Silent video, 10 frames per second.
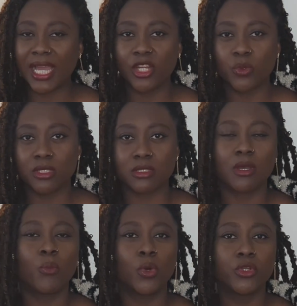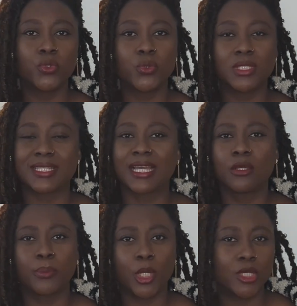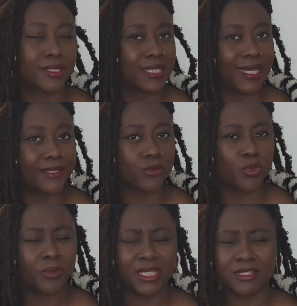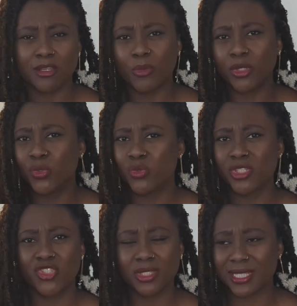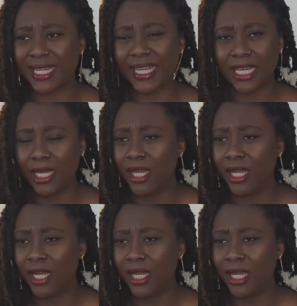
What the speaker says: and it was someone who was like a plus size woman, someone who was just like,